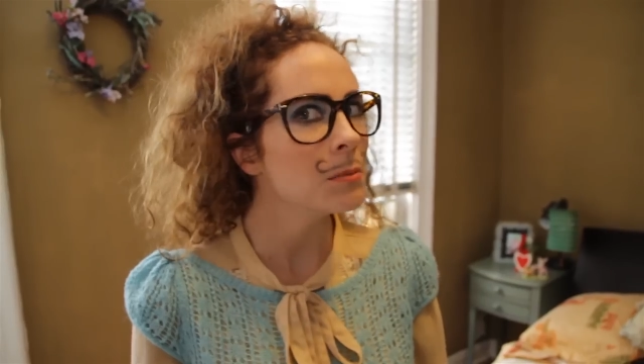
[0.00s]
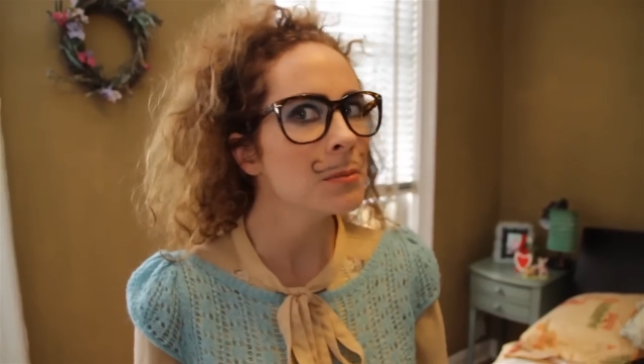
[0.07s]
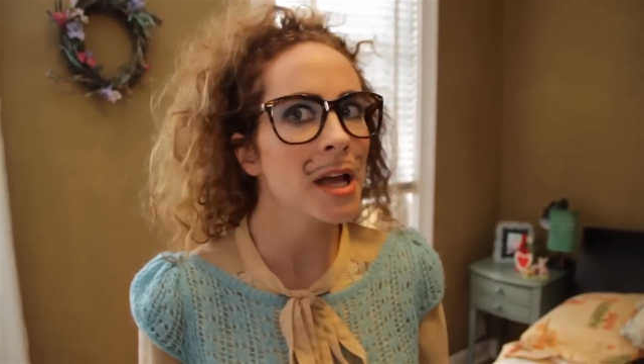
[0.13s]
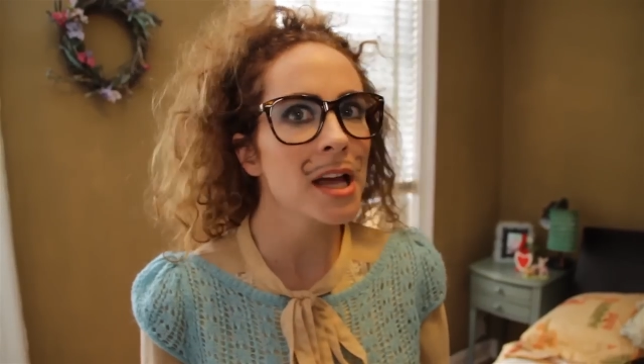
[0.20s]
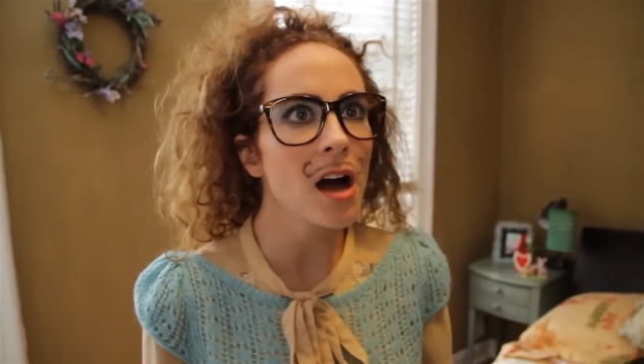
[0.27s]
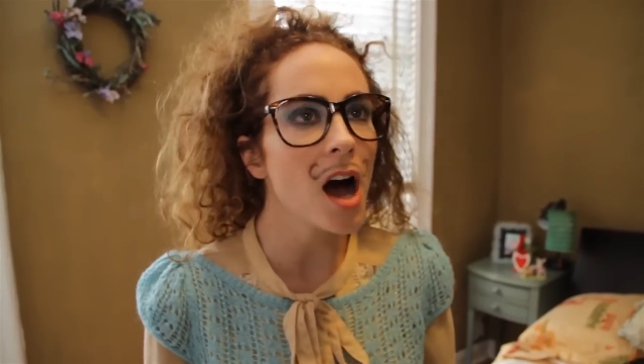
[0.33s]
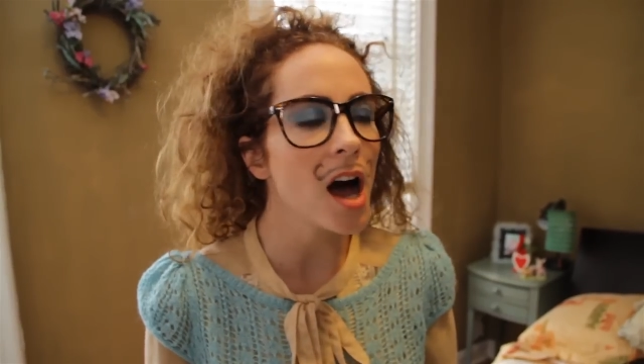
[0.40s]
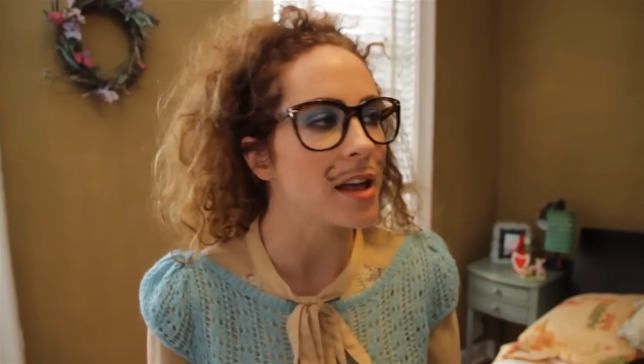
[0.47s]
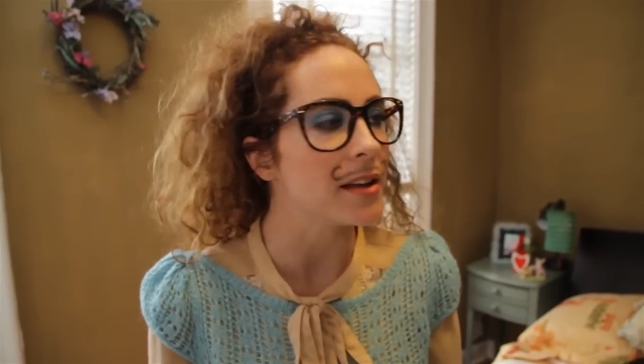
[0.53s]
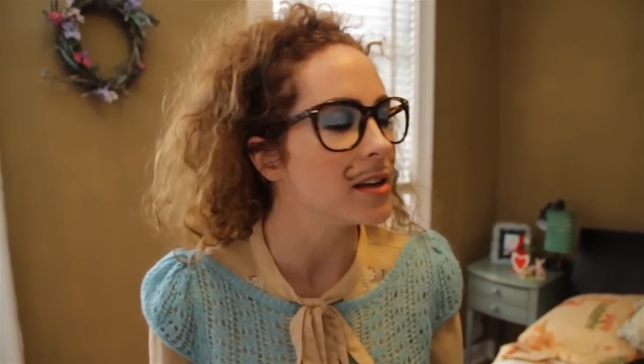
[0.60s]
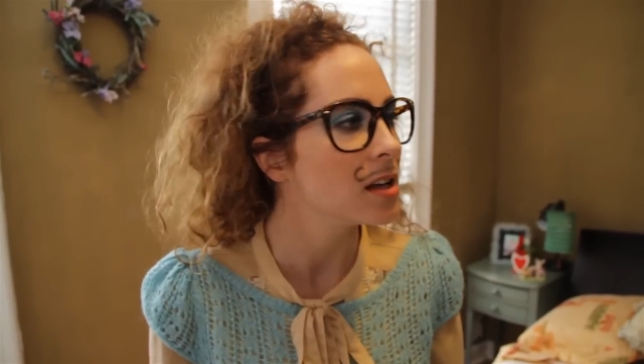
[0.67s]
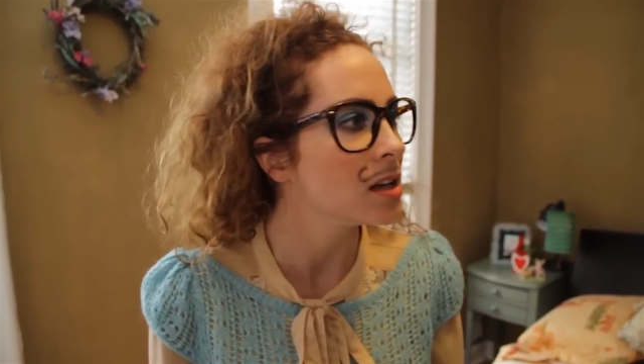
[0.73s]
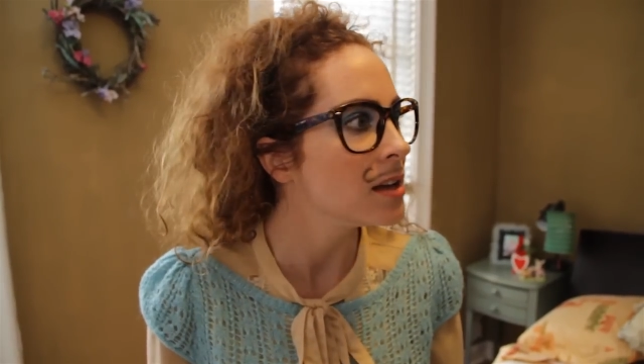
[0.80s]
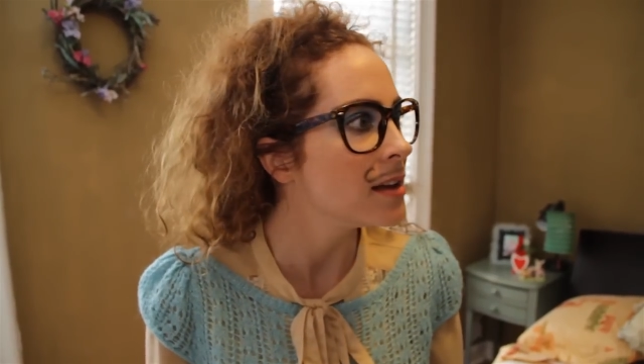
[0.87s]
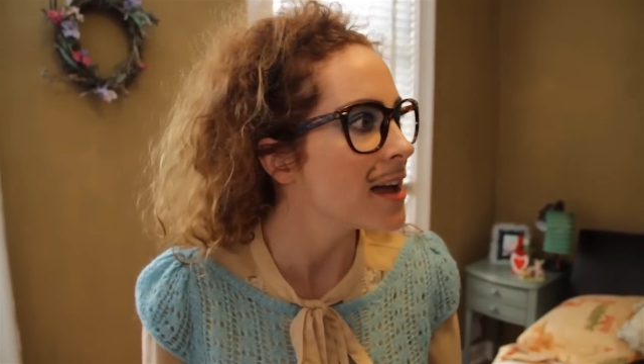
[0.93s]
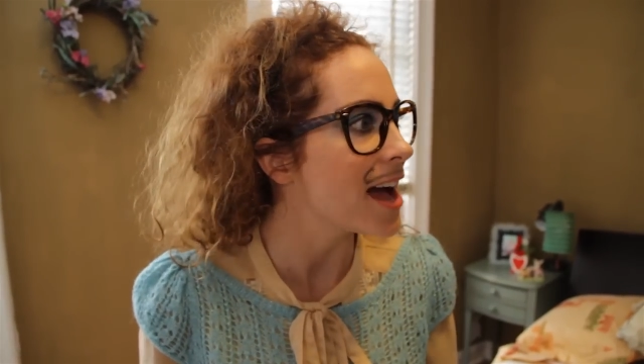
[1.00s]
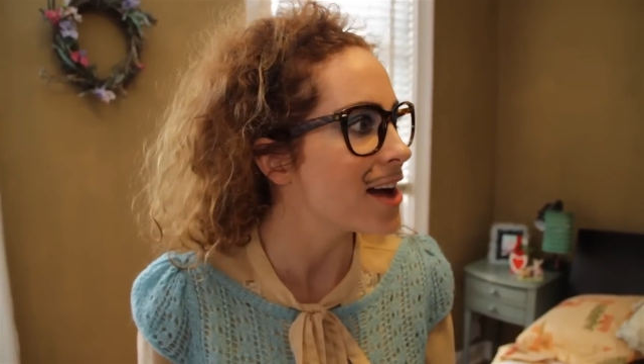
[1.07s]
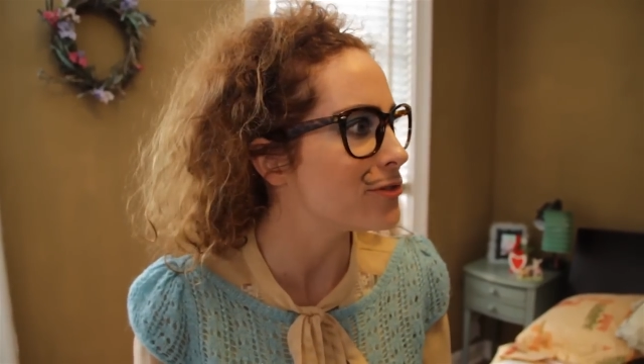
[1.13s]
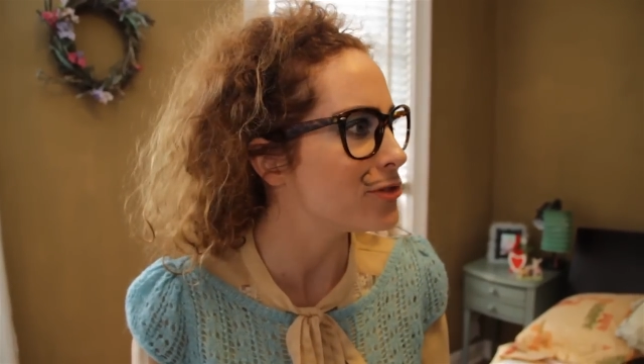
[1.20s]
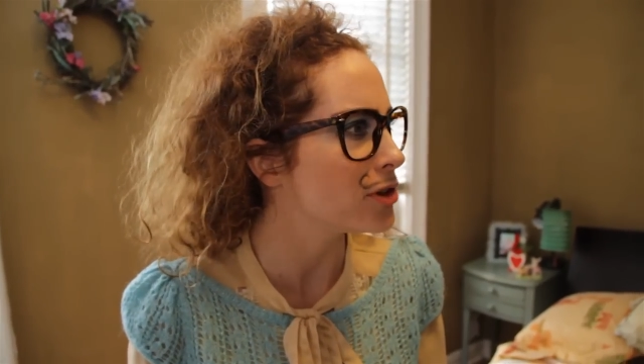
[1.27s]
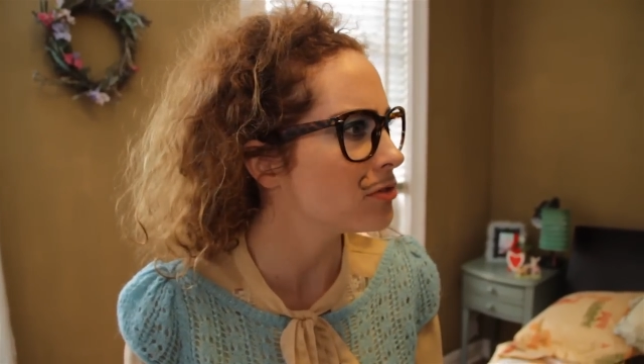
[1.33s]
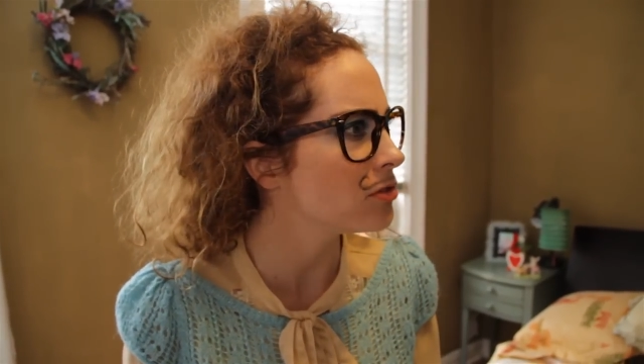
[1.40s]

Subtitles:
Oh my god, have you